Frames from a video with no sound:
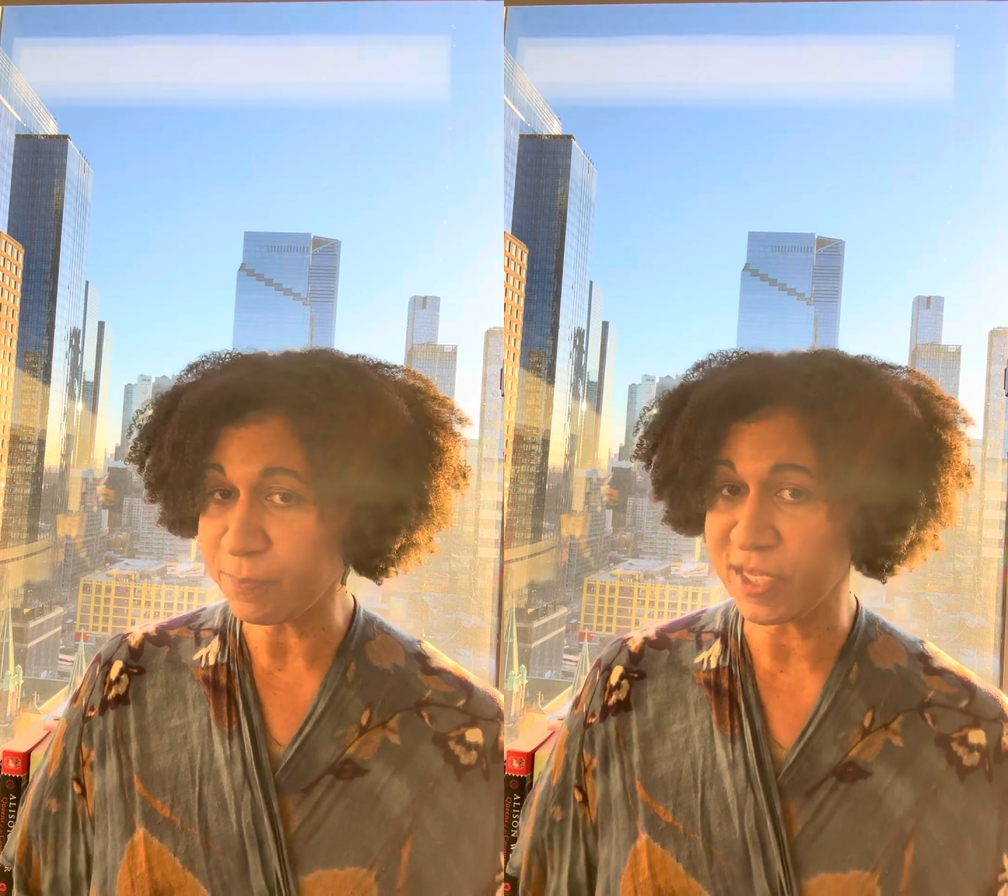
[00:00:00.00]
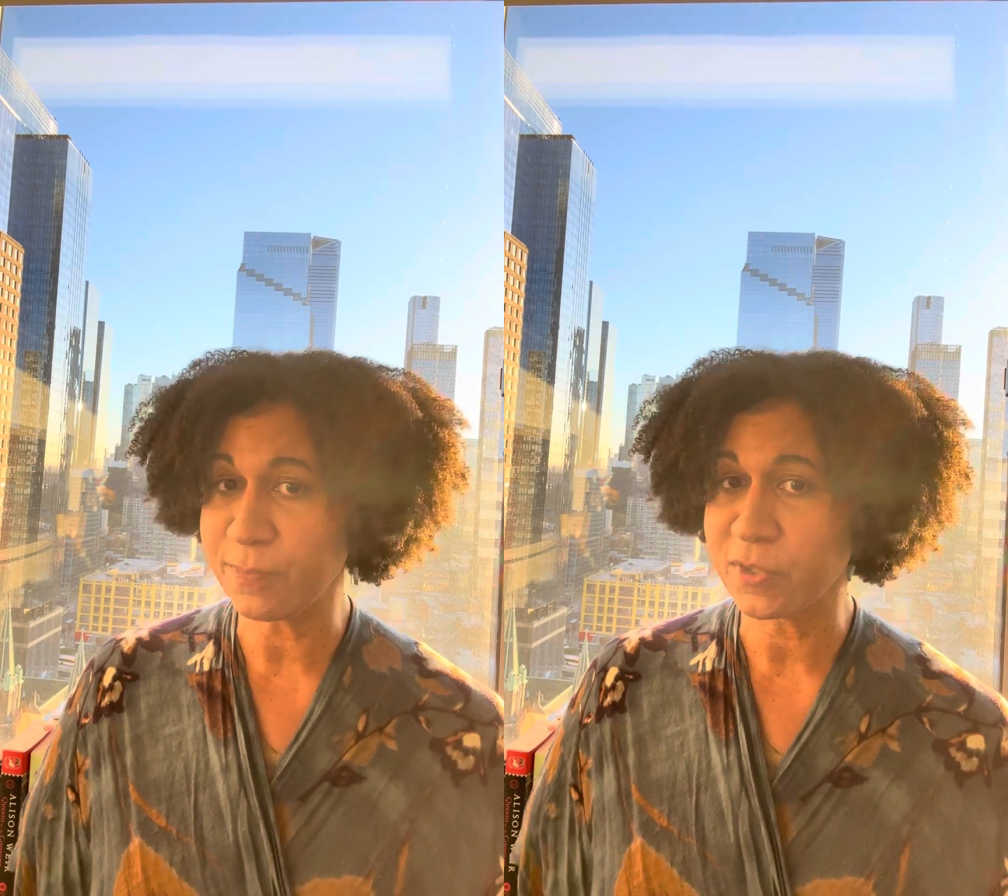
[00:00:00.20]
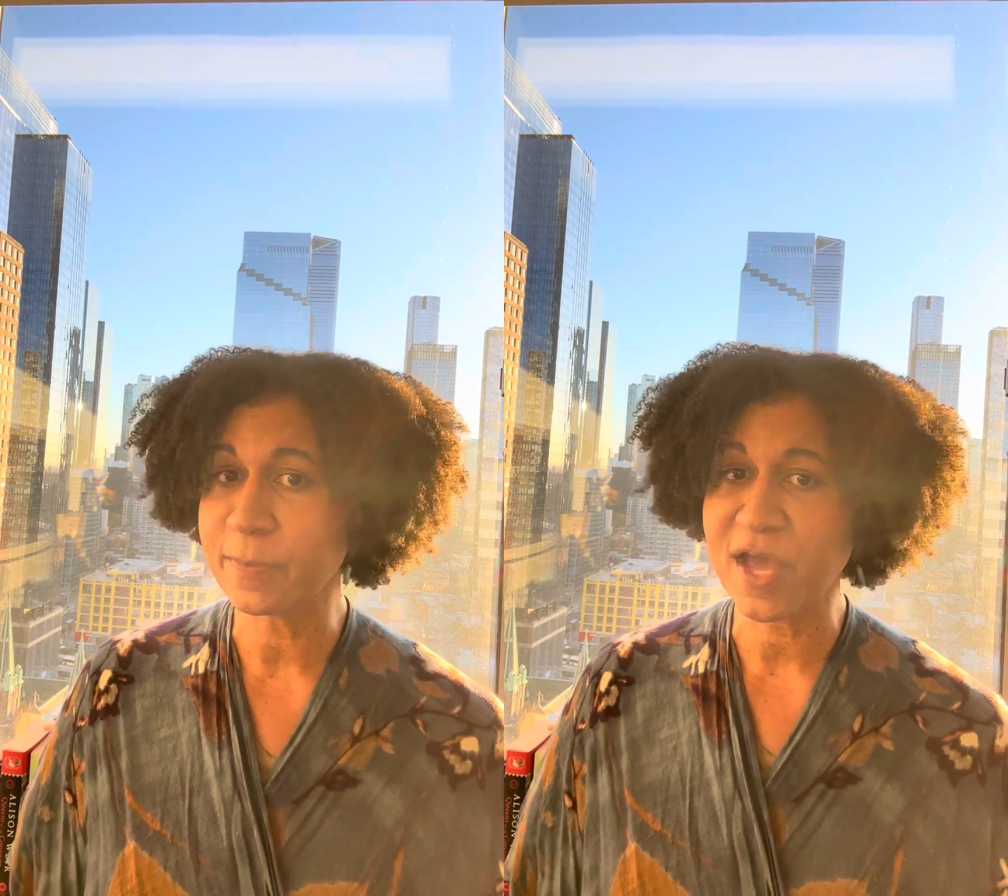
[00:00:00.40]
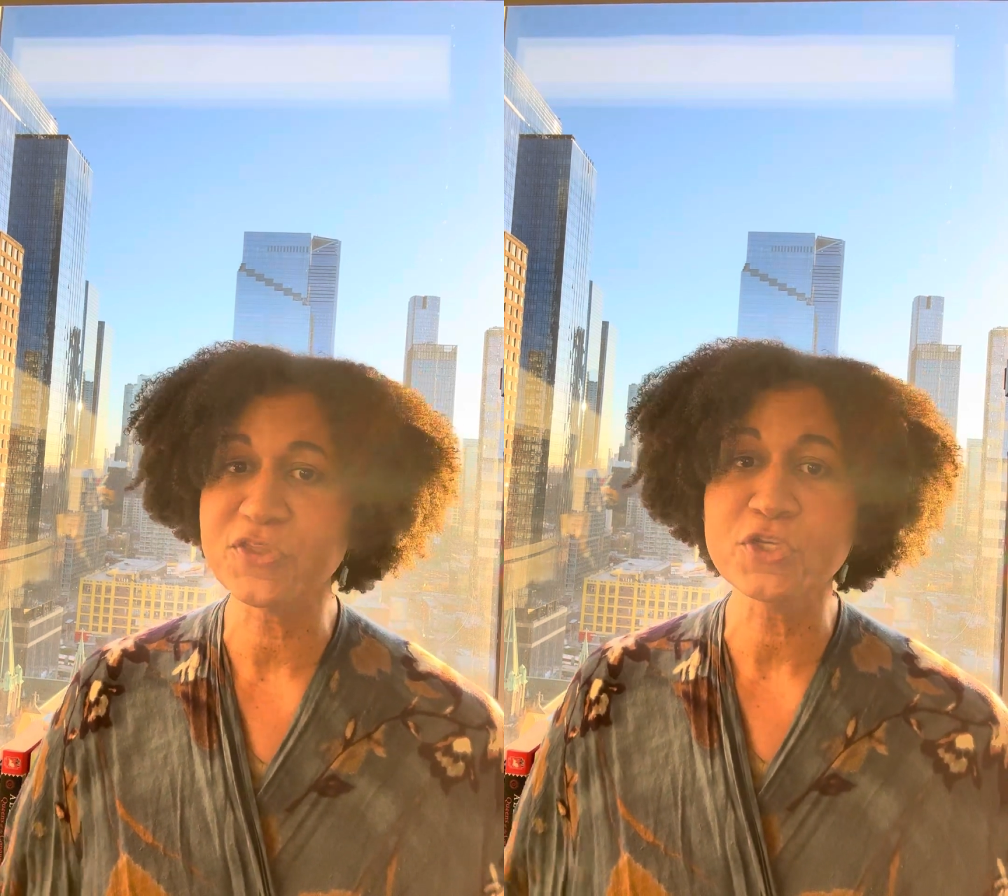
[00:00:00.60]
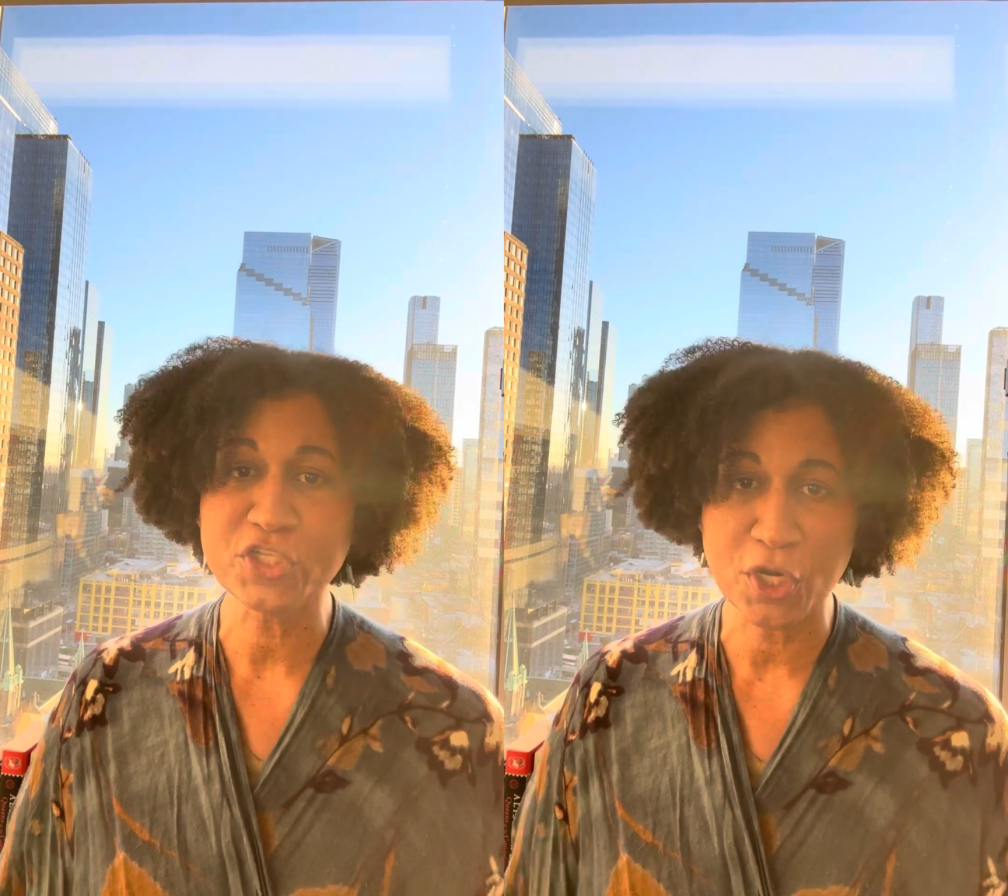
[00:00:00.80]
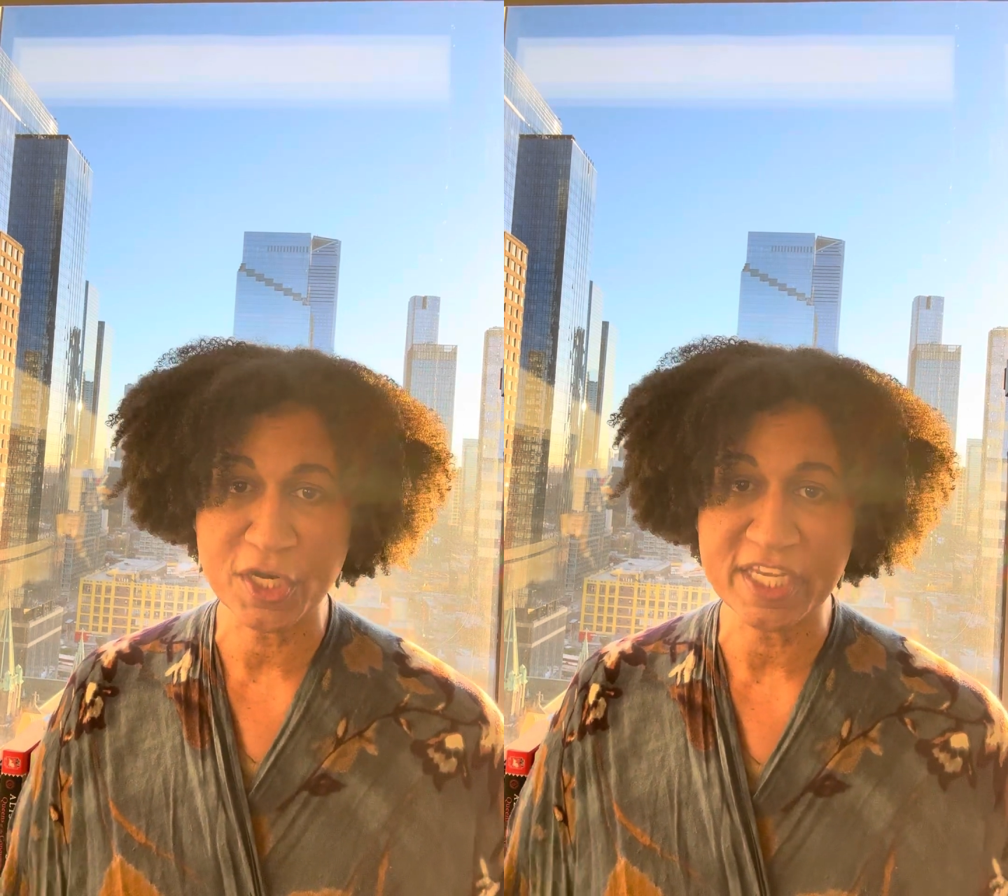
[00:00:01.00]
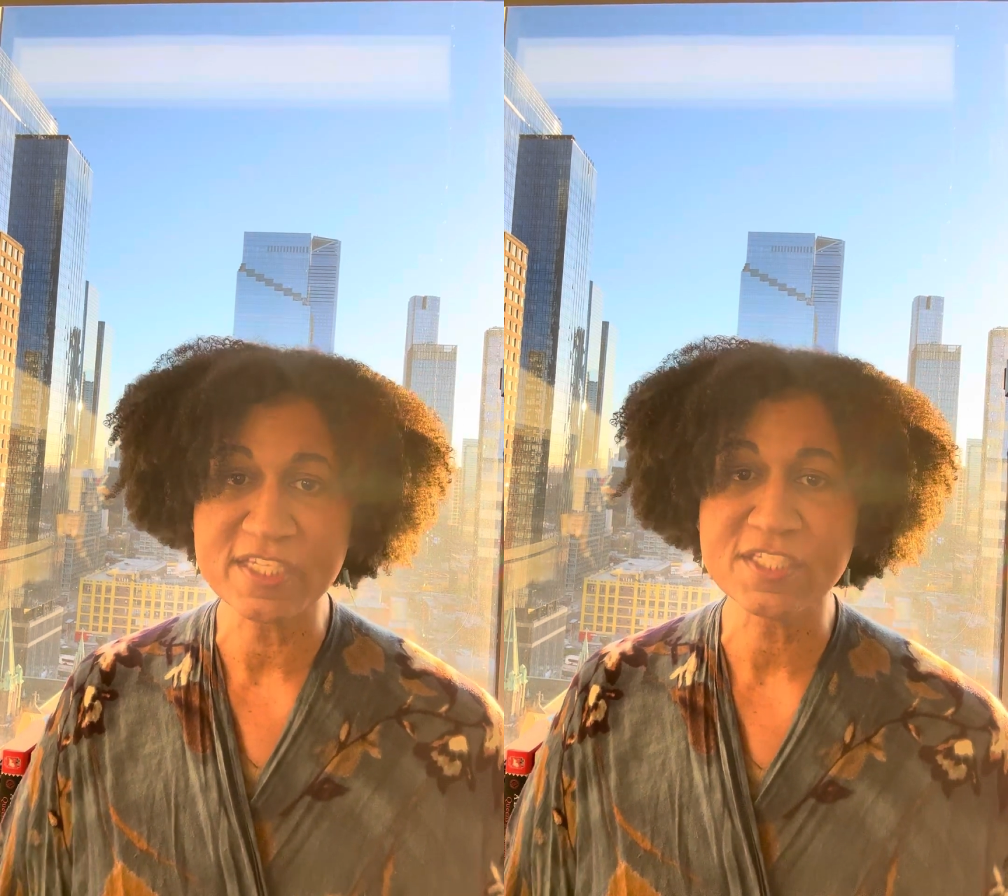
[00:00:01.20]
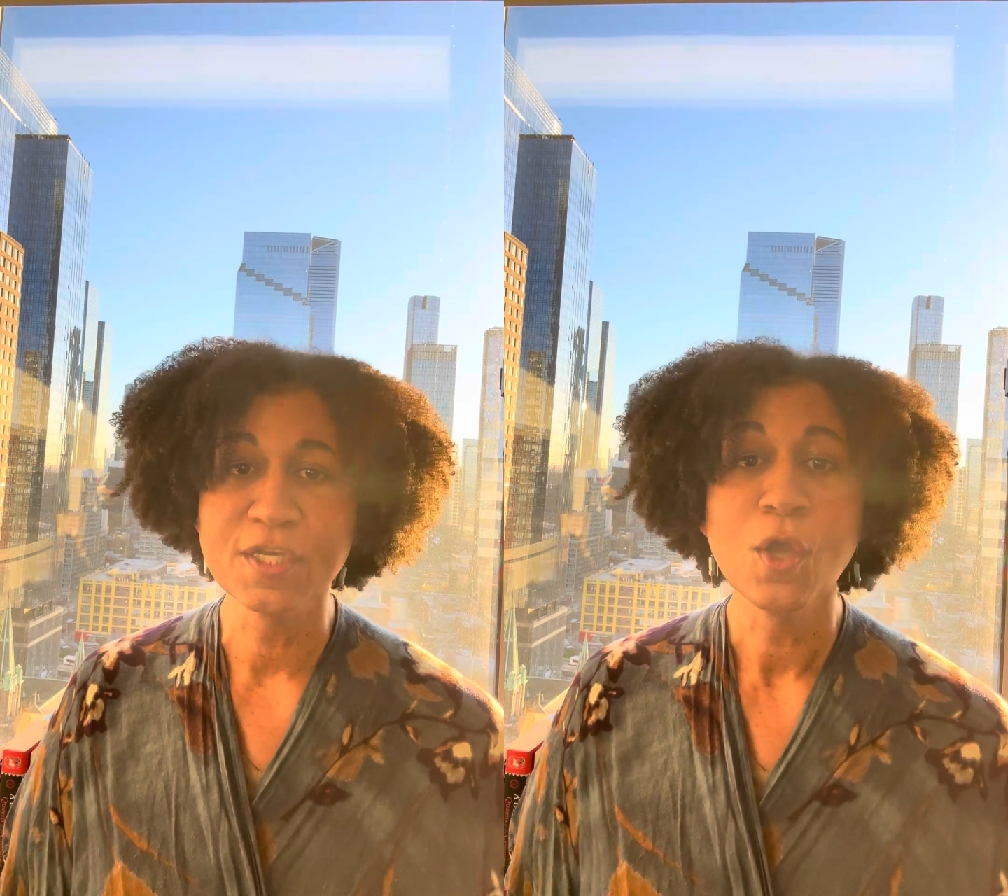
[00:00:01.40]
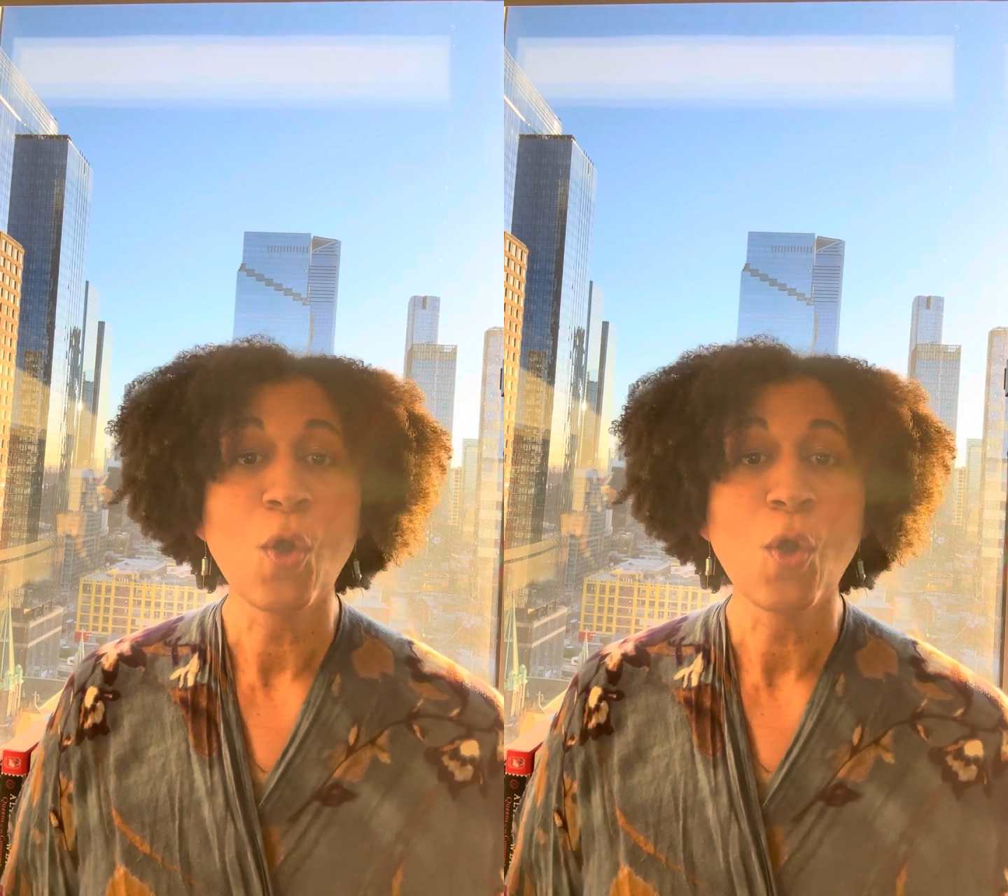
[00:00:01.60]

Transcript: people about their journeys